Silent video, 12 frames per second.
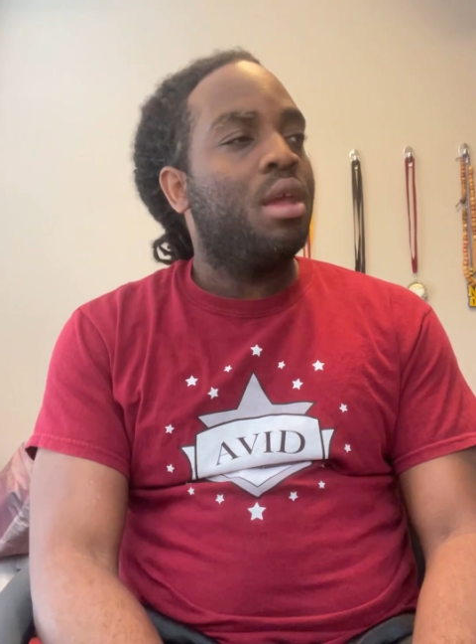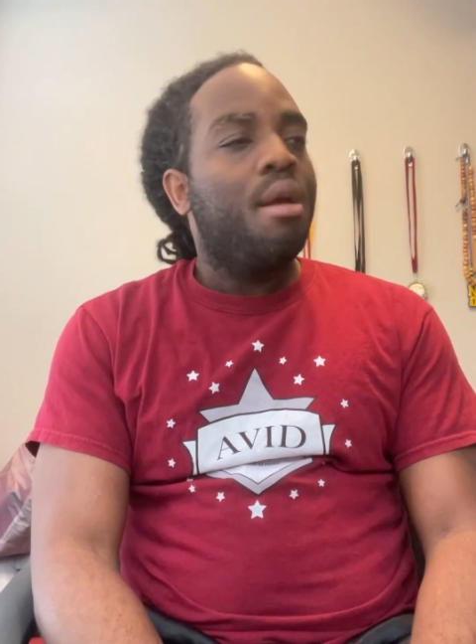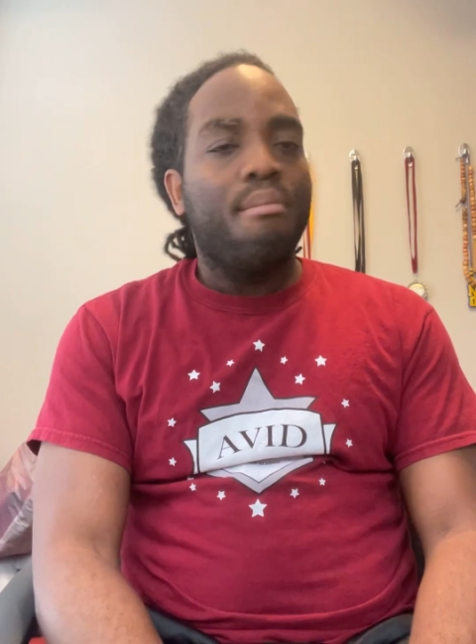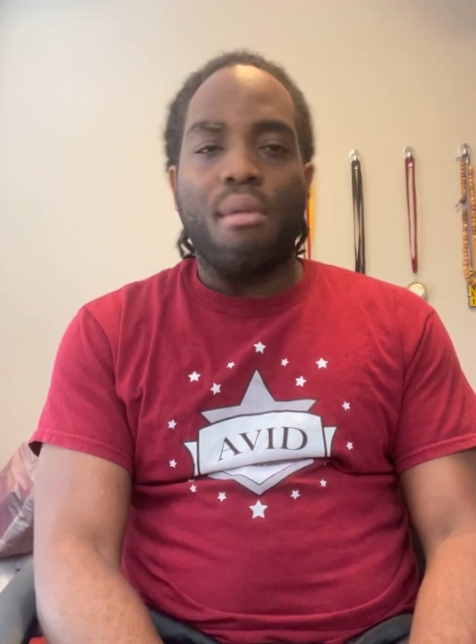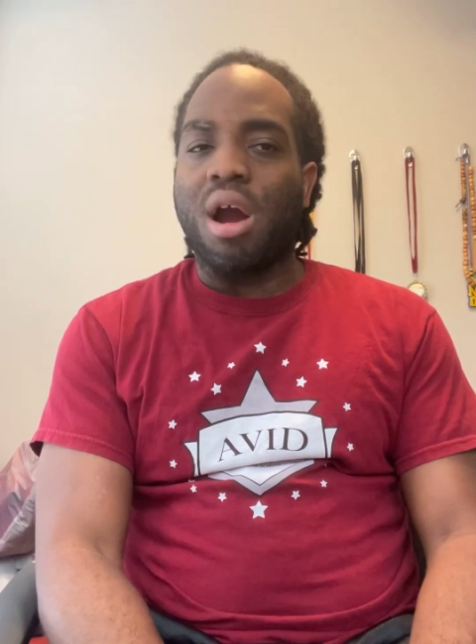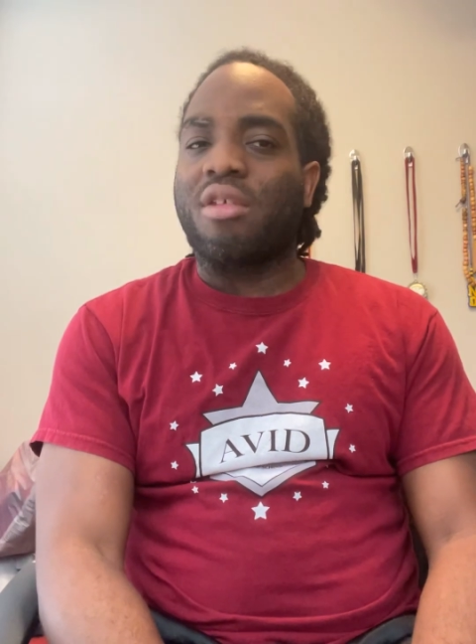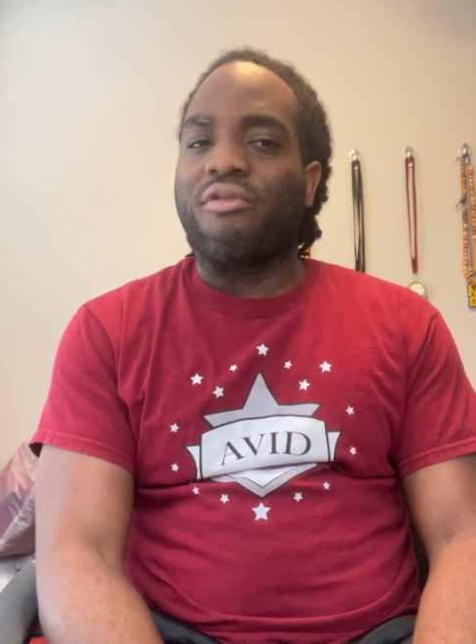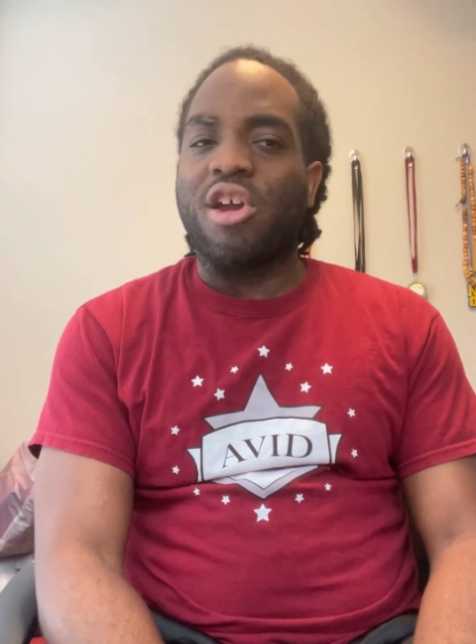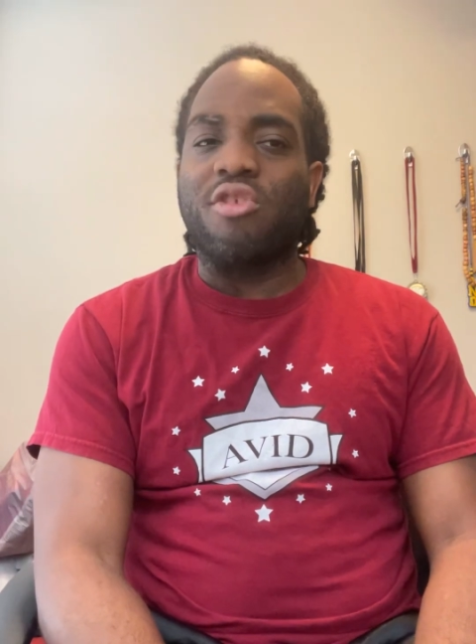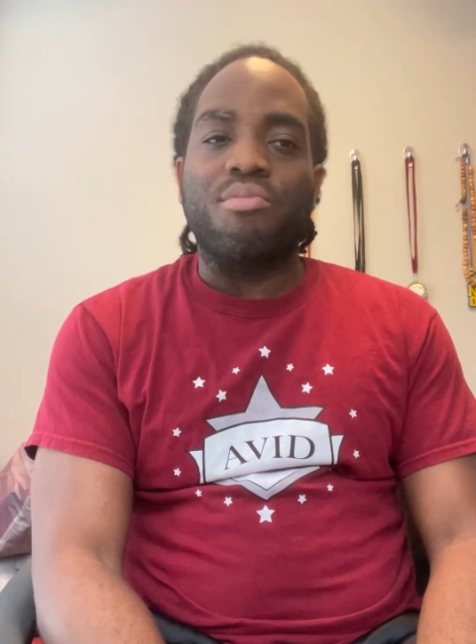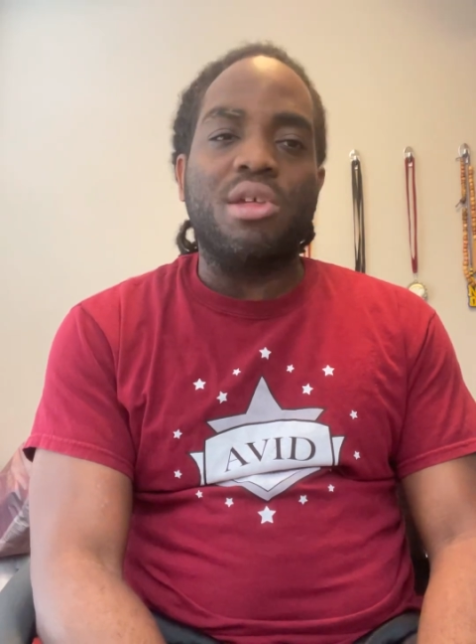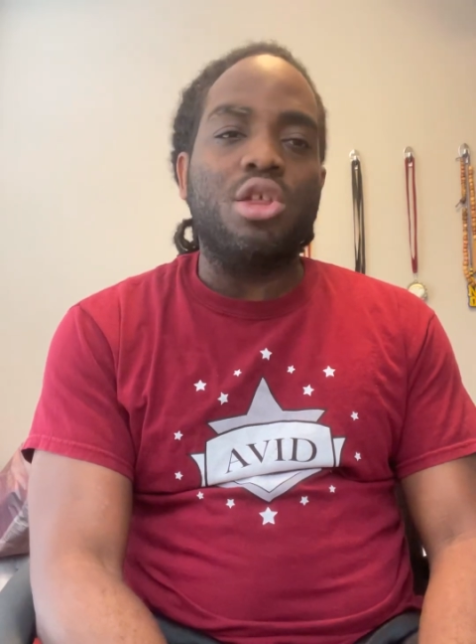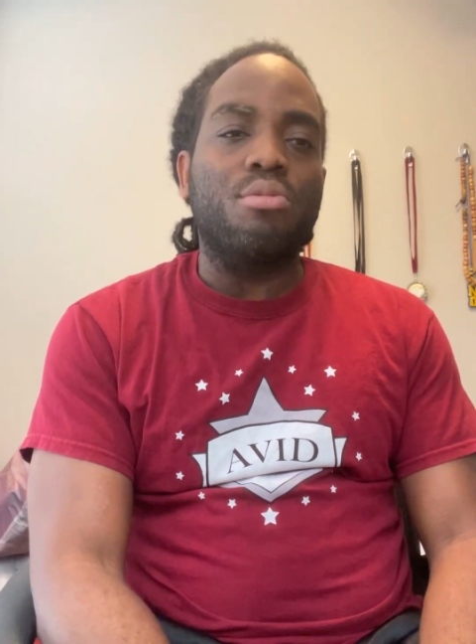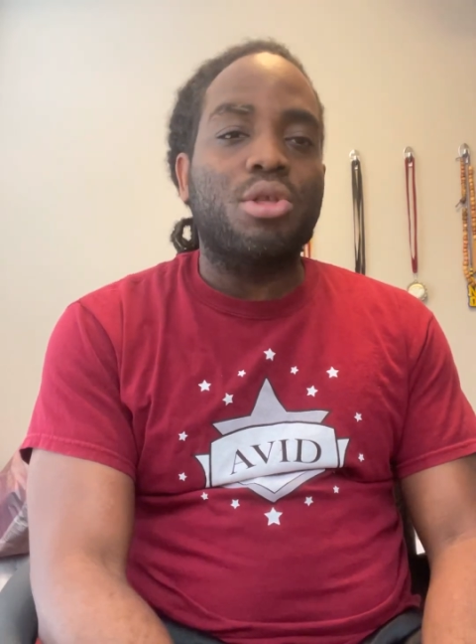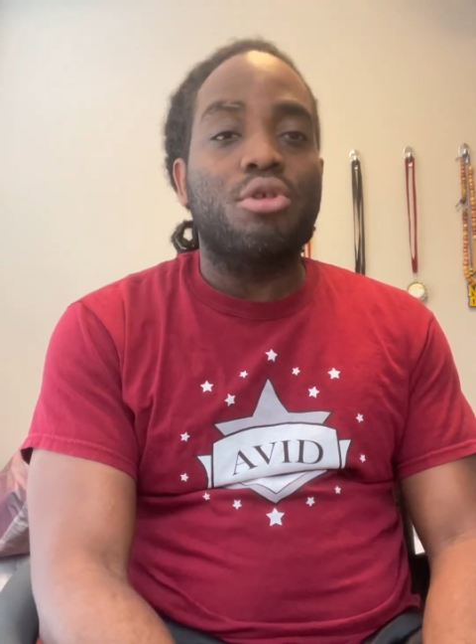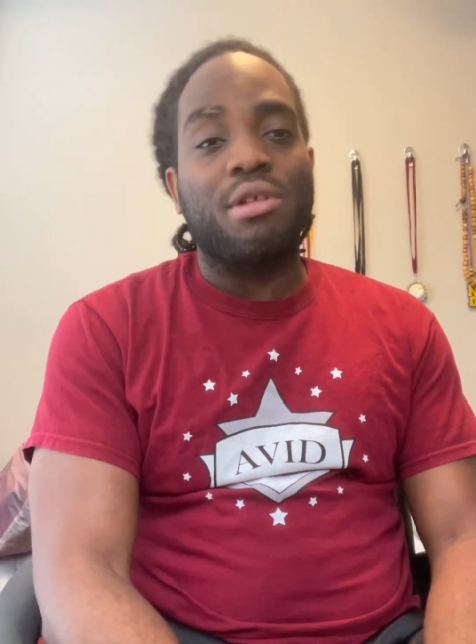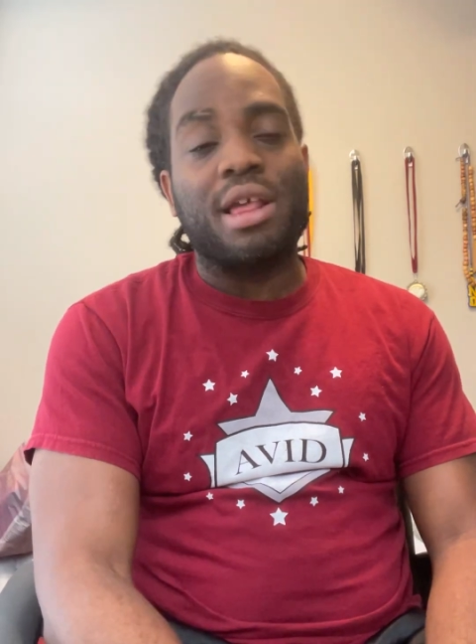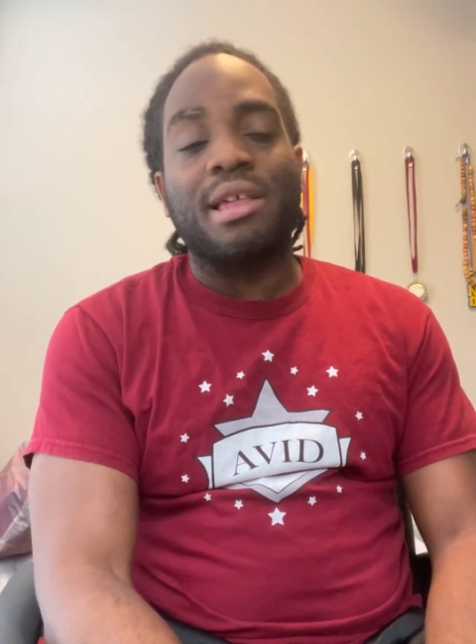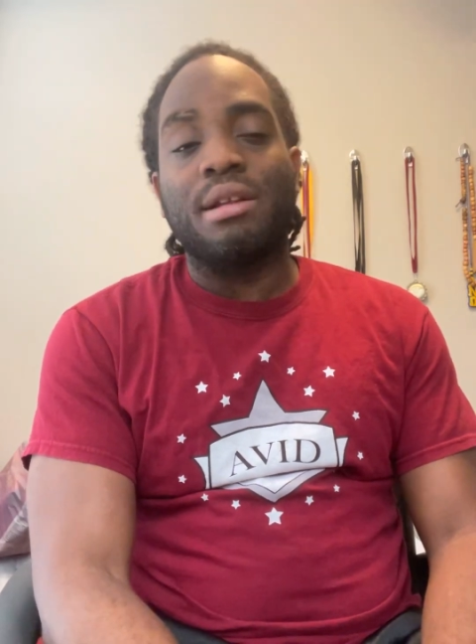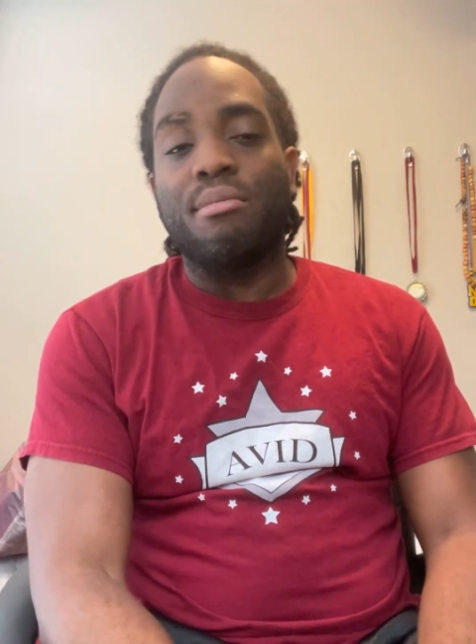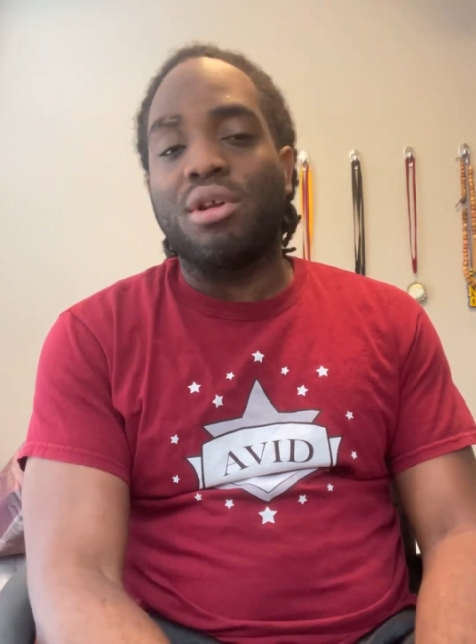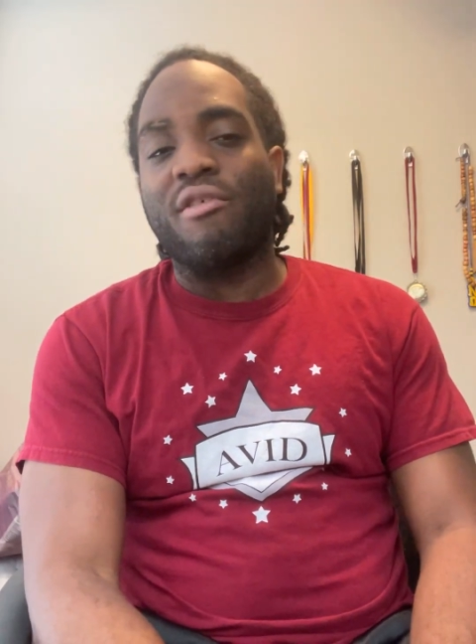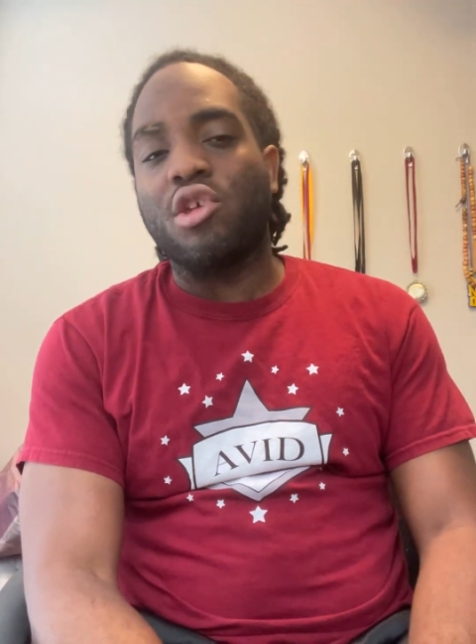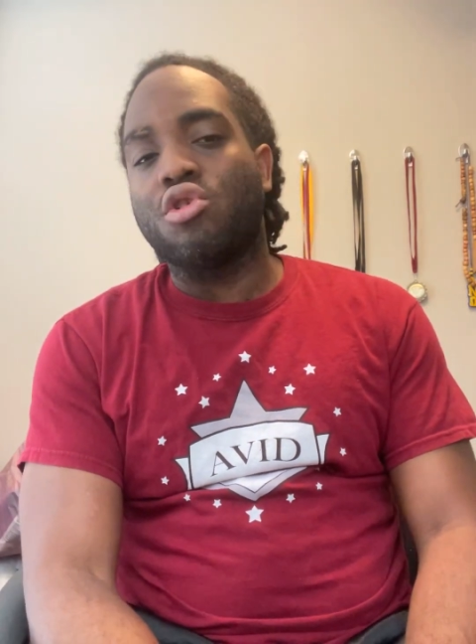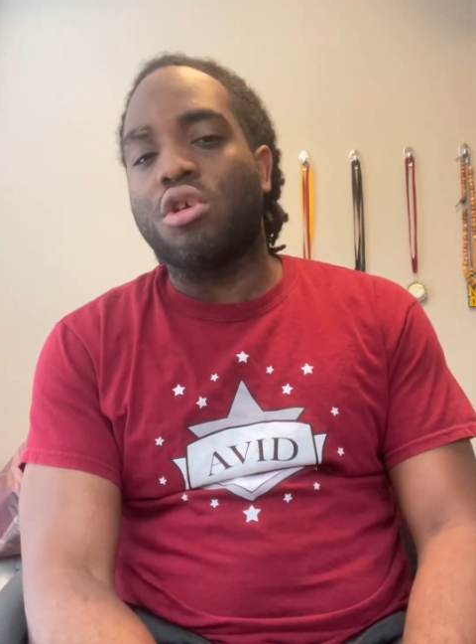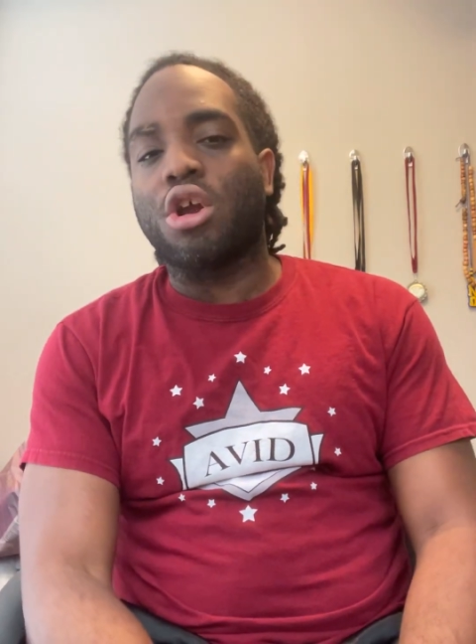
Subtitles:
Marcus Frazier from Teachable Tuesday, here to motivate you,